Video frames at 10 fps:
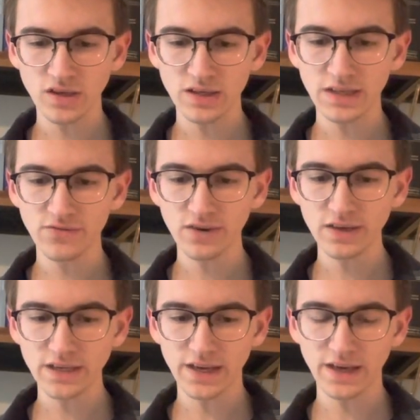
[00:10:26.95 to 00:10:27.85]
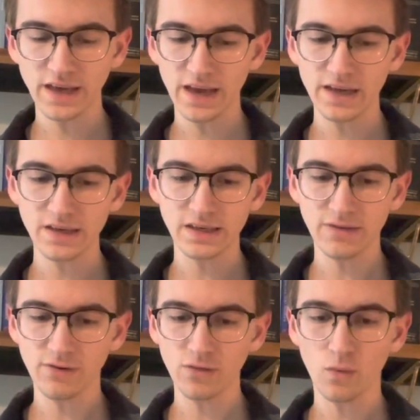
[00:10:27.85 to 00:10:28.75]
different and again
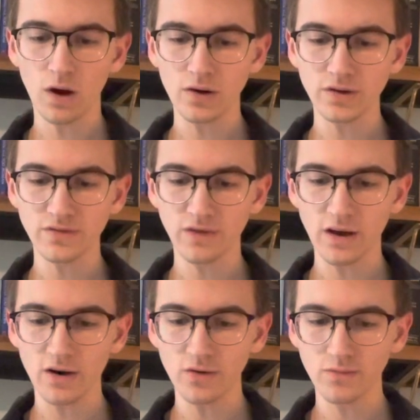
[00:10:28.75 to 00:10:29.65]
different waters flow.